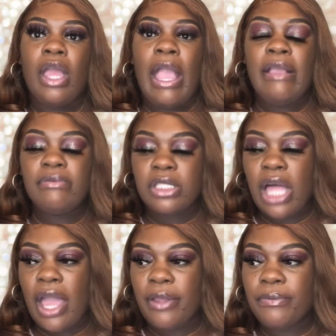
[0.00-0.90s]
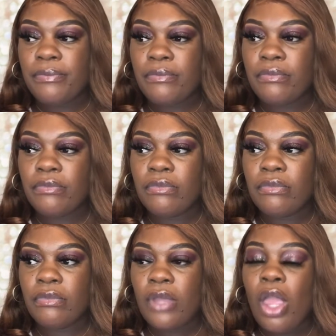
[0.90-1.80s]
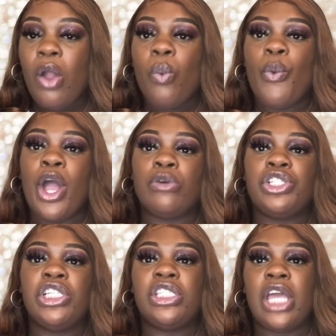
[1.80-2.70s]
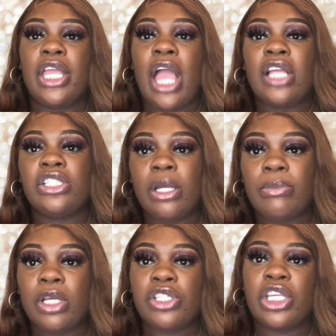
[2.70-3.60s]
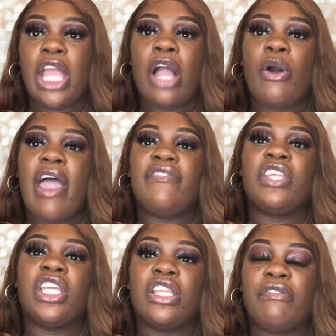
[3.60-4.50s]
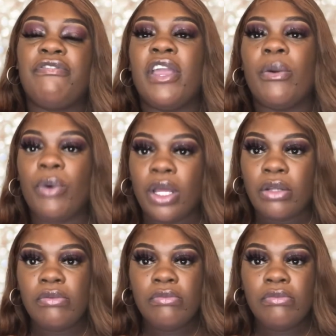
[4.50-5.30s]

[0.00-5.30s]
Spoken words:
He was like, well, she said y'all jumped her, so y'all gonna have to get the fair one.